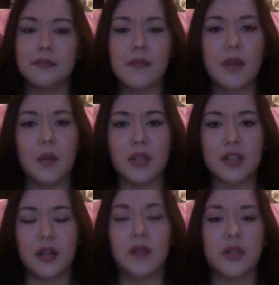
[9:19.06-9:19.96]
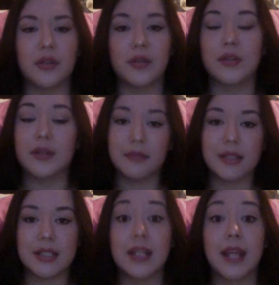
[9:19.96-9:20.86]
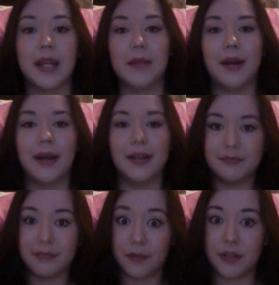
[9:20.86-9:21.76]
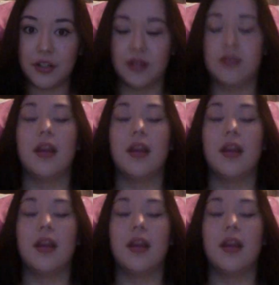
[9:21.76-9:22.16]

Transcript: what's not, which also is indicated by their features.